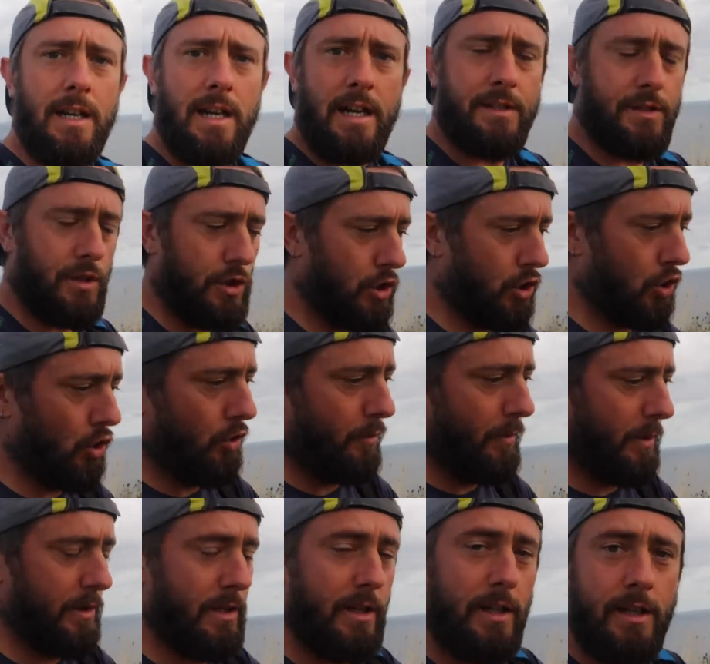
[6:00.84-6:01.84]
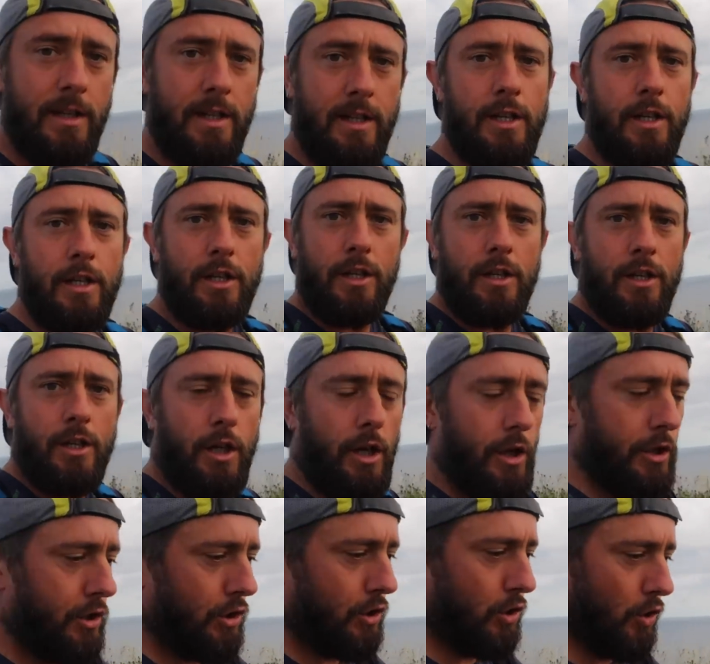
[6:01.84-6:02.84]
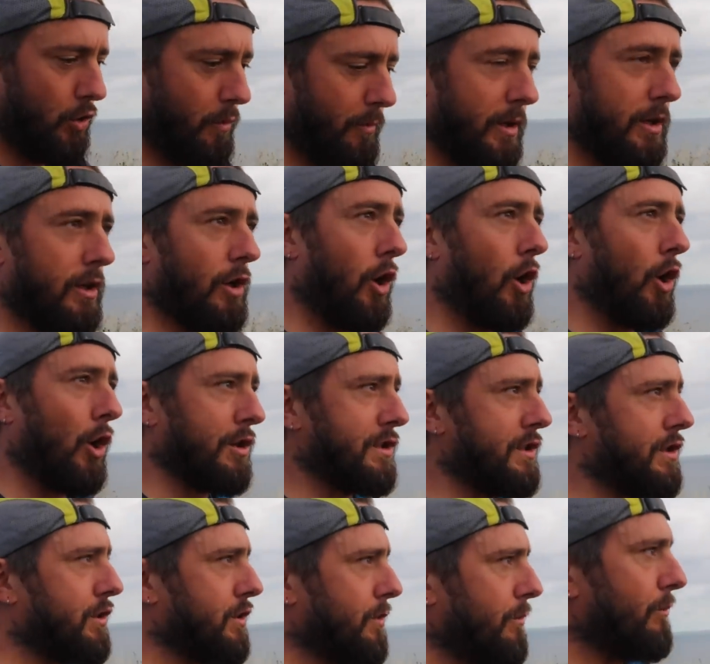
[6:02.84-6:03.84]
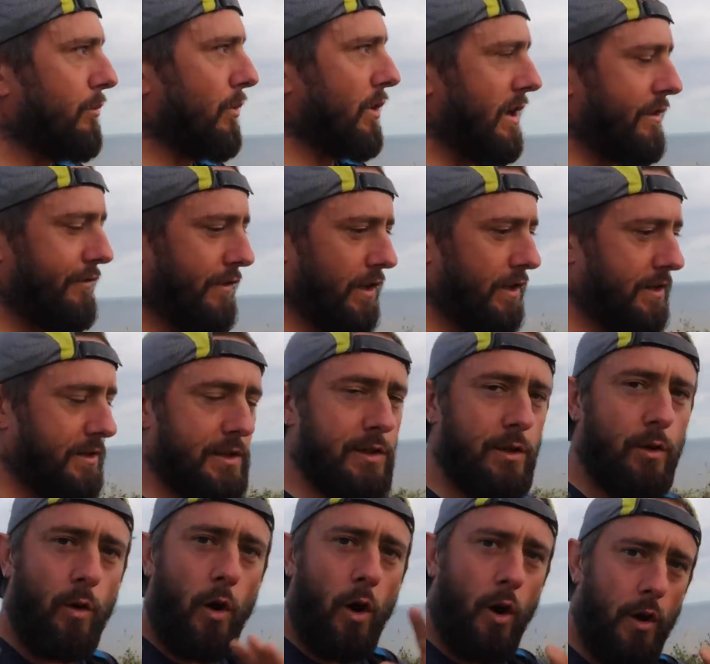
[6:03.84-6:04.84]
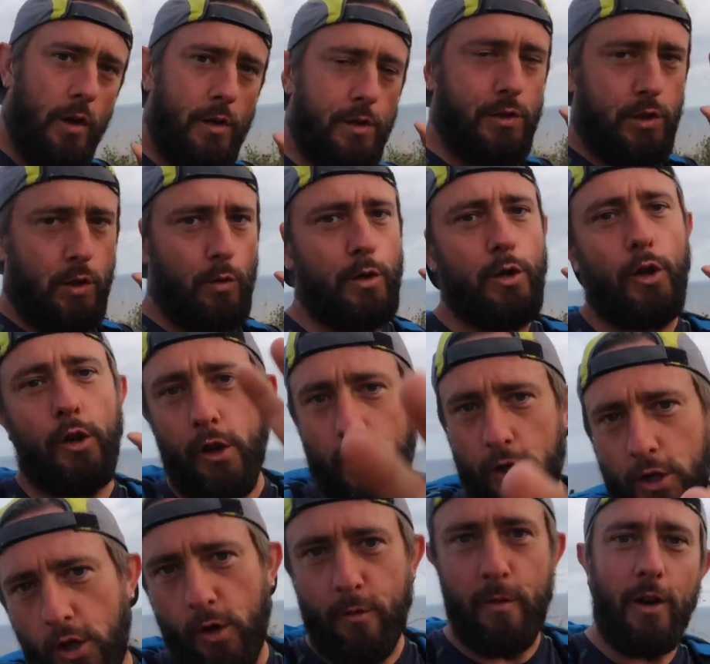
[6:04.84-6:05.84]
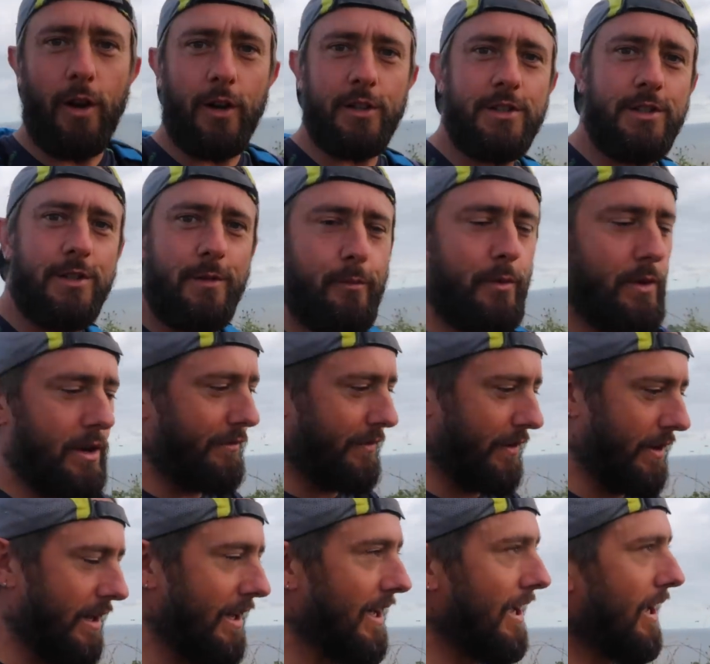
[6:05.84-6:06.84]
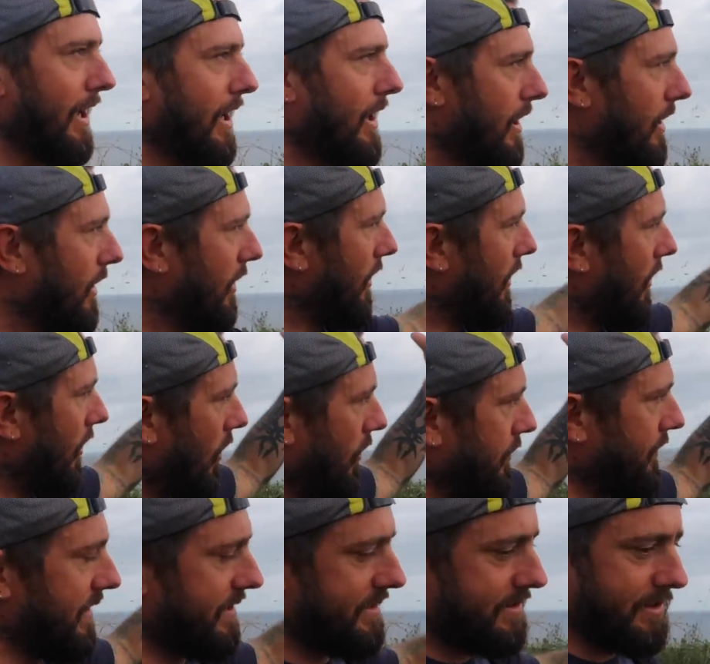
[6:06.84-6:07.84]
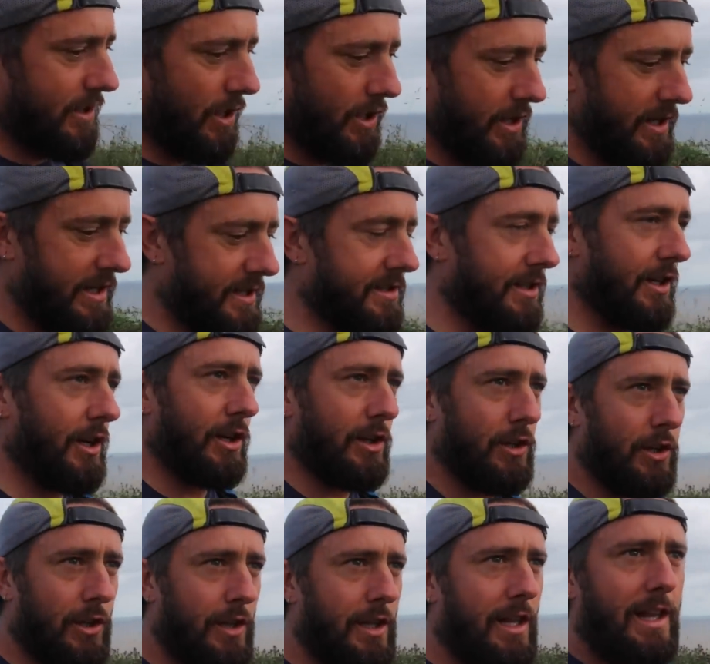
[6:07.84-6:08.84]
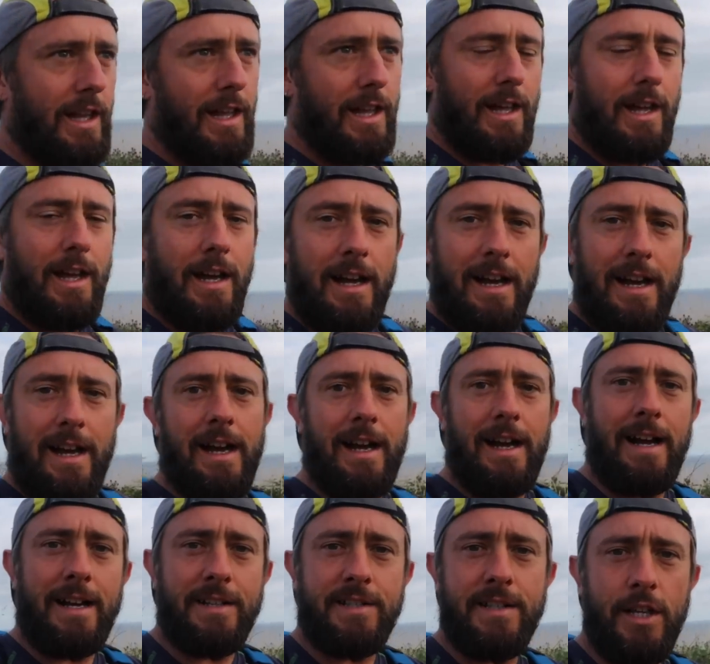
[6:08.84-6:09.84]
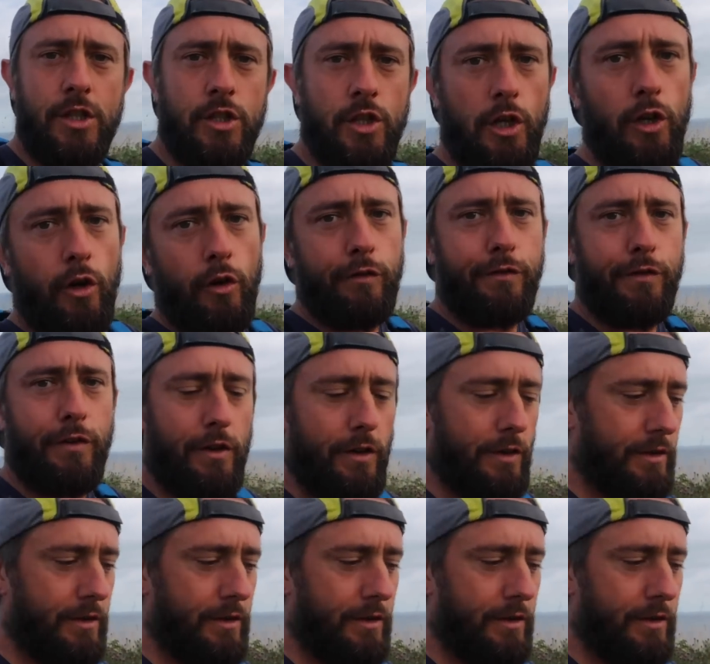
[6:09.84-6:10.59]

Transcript: as a human oxygen breather to another human oxygen breather on this dirty circle, I send you love.